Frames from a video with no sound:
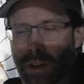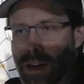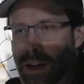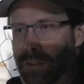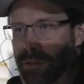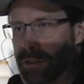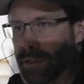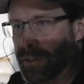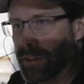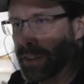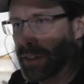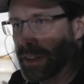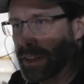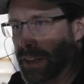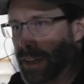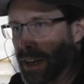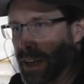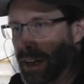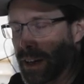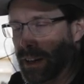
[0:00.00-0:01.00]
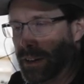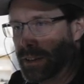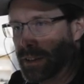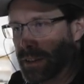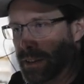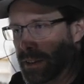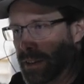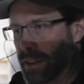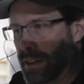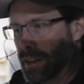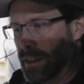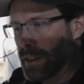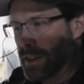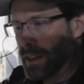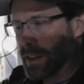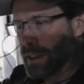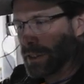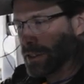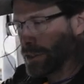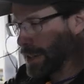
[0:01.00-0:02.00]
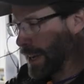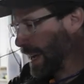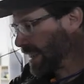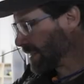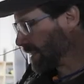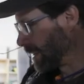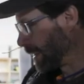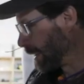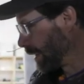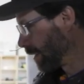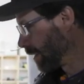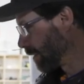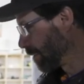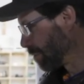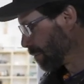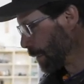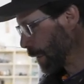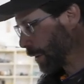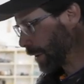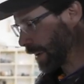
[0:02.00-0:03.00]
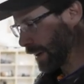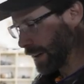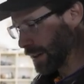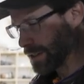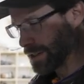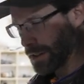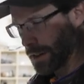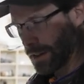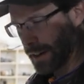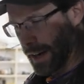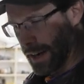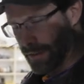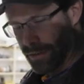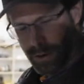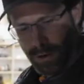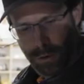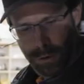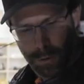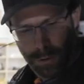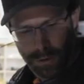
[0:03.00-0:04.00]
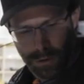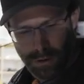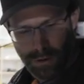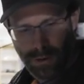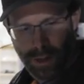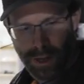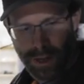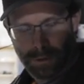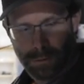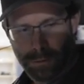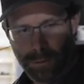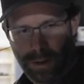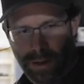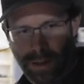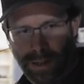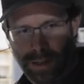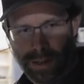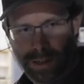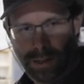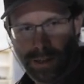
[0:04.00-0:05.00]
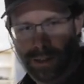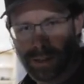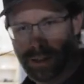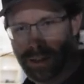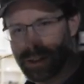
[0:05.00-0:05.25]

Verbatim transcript: off of the chassis motor. So kind of a cool, lightweight,